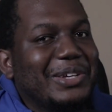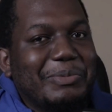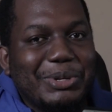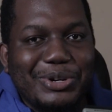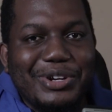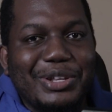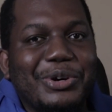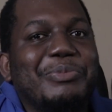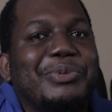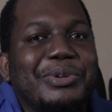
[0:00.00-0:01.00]
me don't really
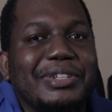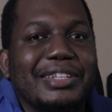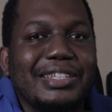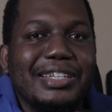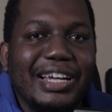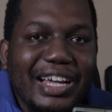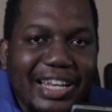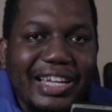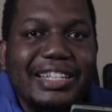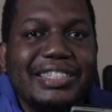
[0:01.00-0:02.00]
upload a
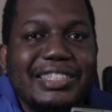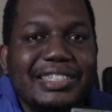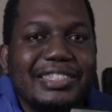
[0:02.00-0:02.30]
lot.